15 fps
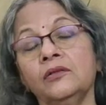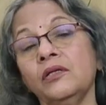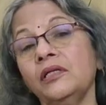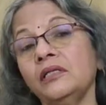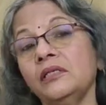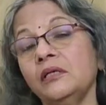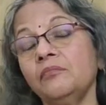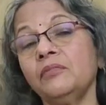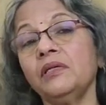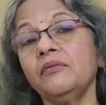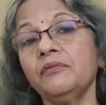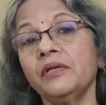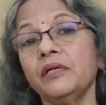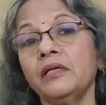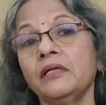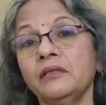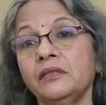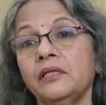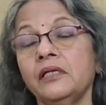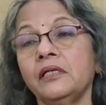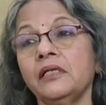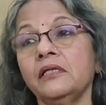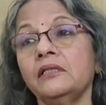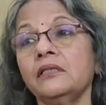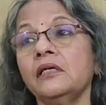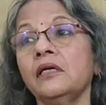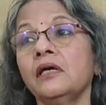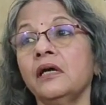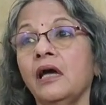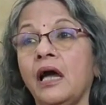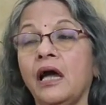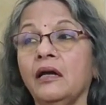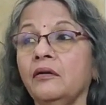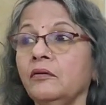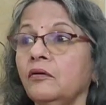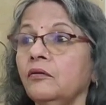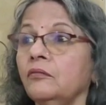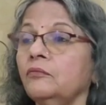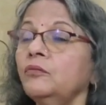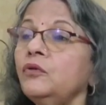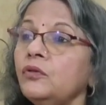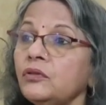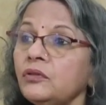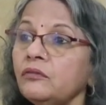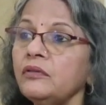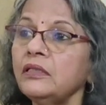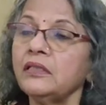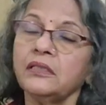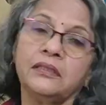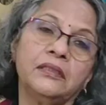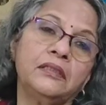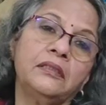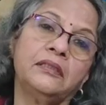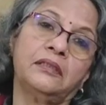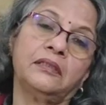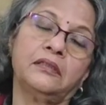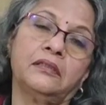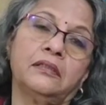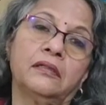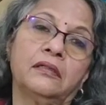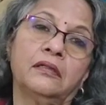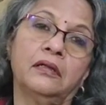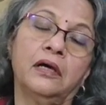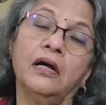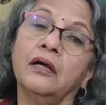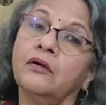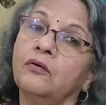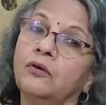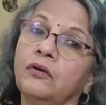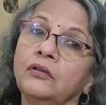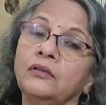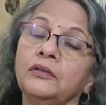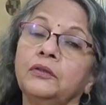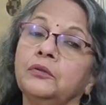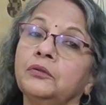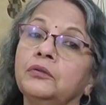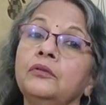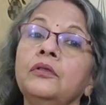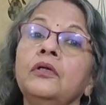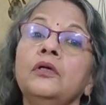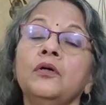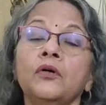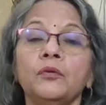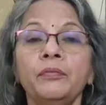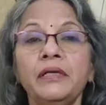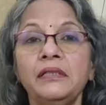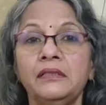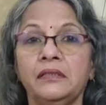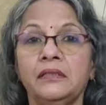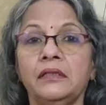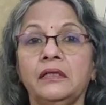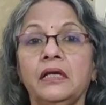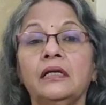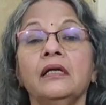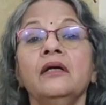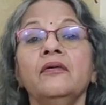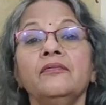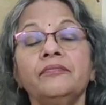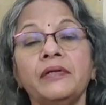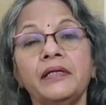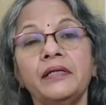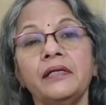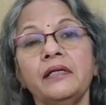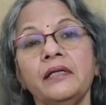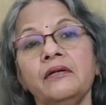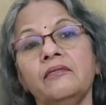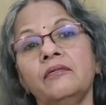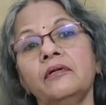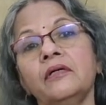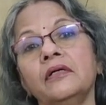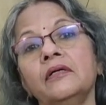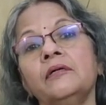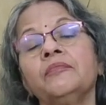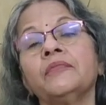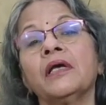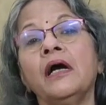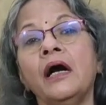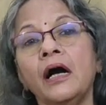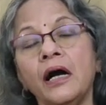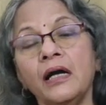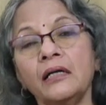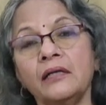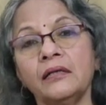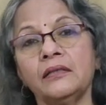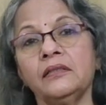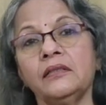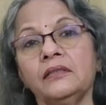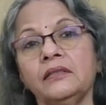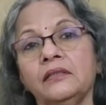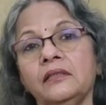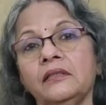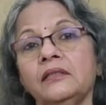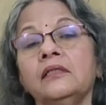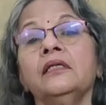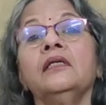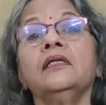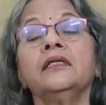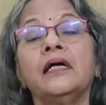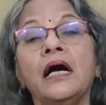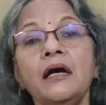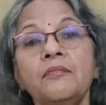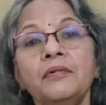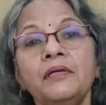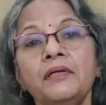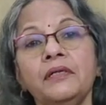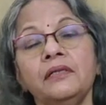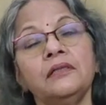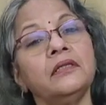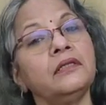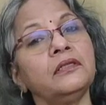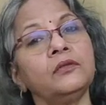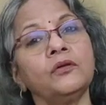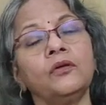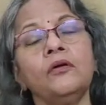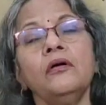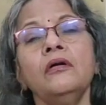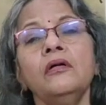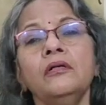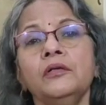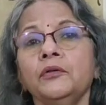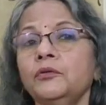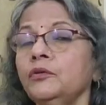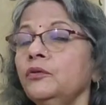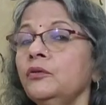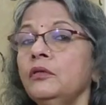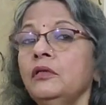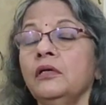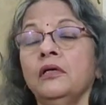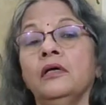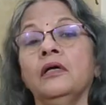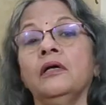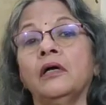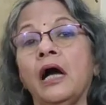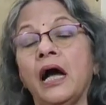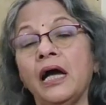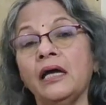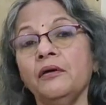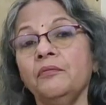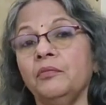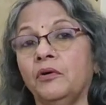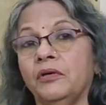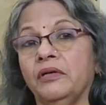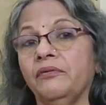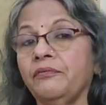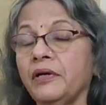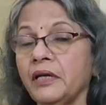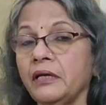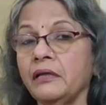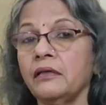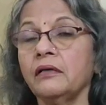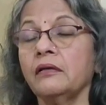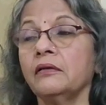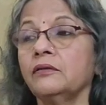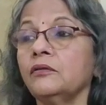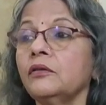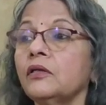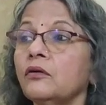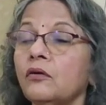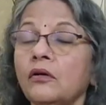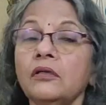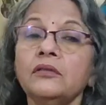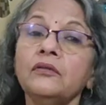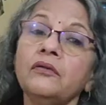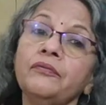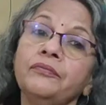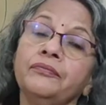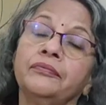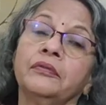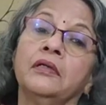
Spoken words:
So it is something very serious, and most of the diseases are caused due to obesity, like fatty liver, heart diseases, diabetes. It is all due to high body weight. So the cause of